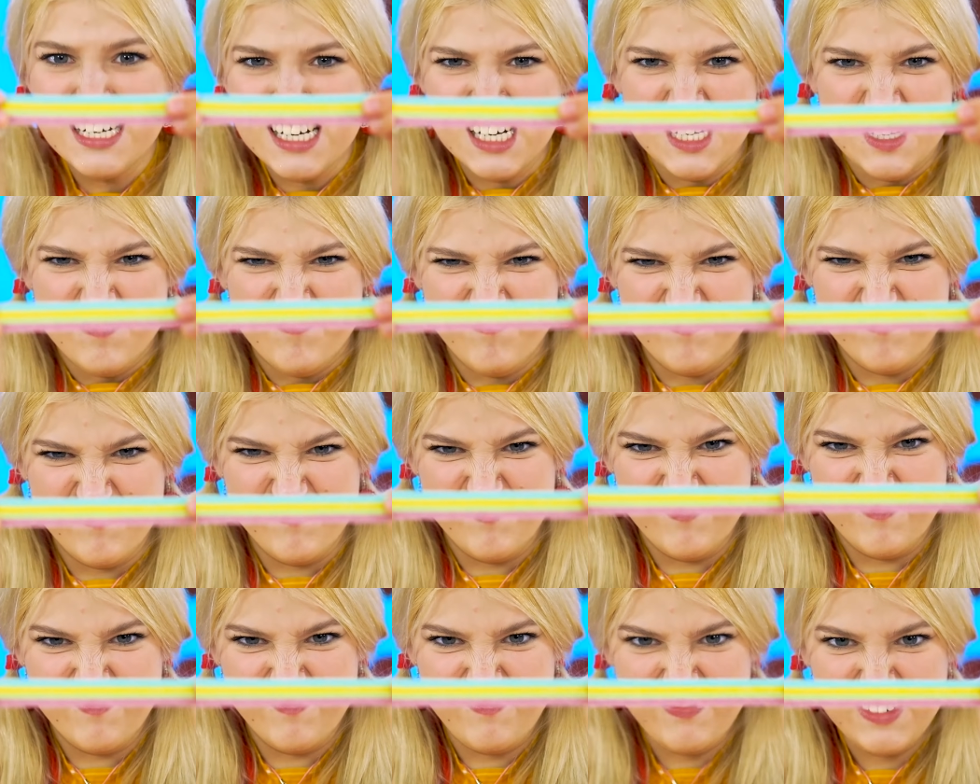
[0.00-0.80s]
Plan
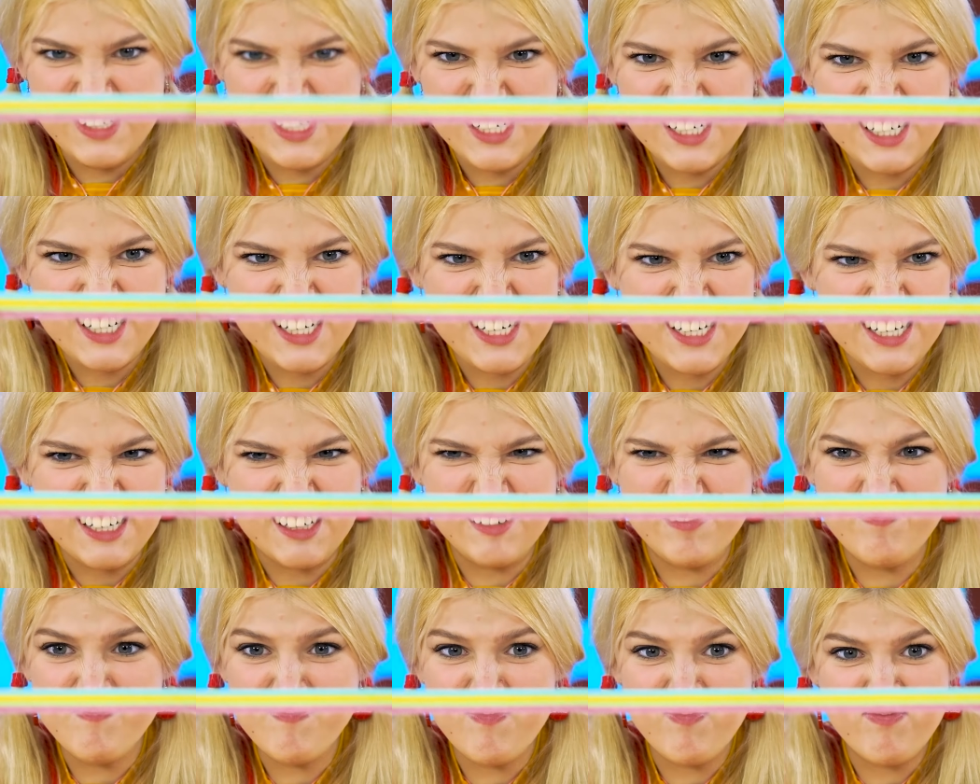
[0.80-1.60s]
B?
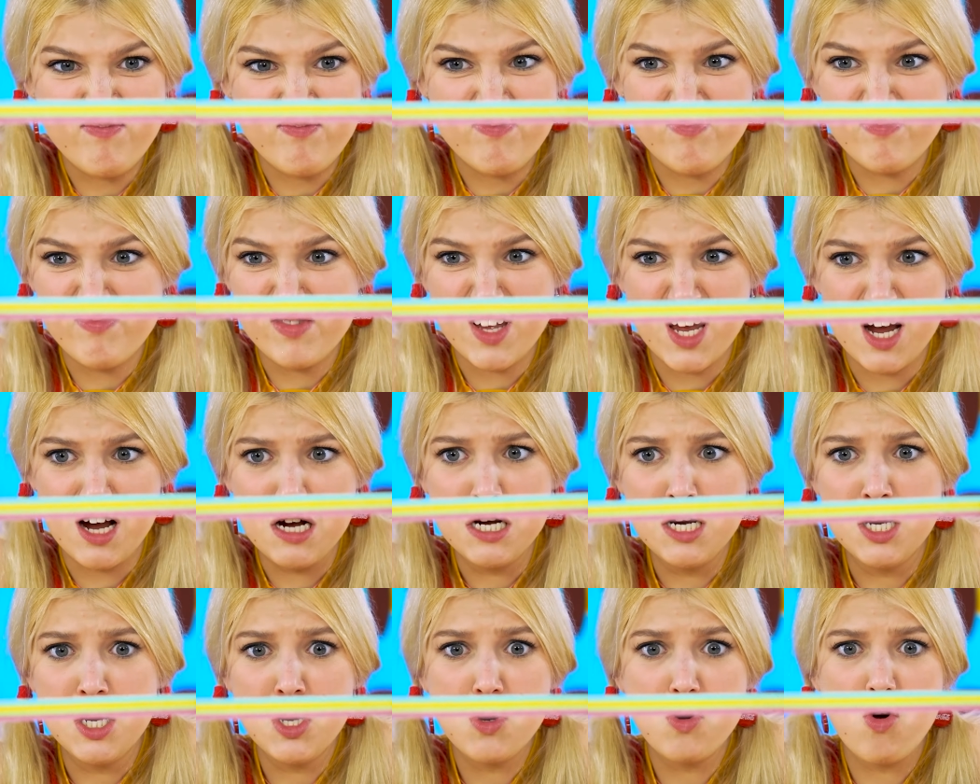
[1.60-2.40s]

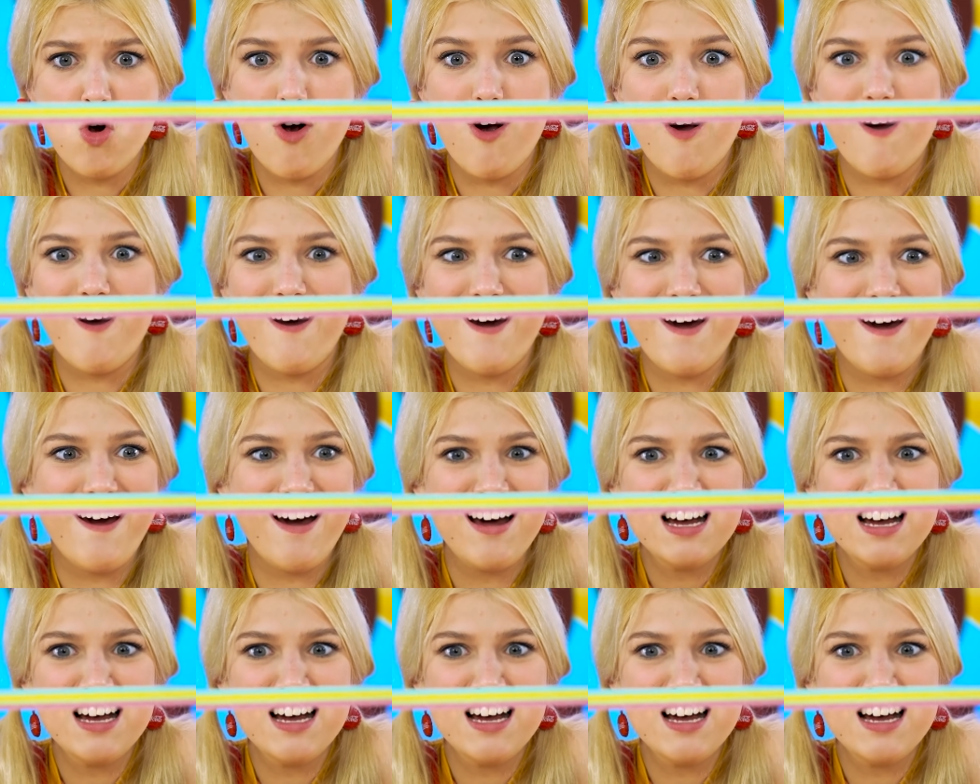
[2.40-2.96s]
Stretch! Come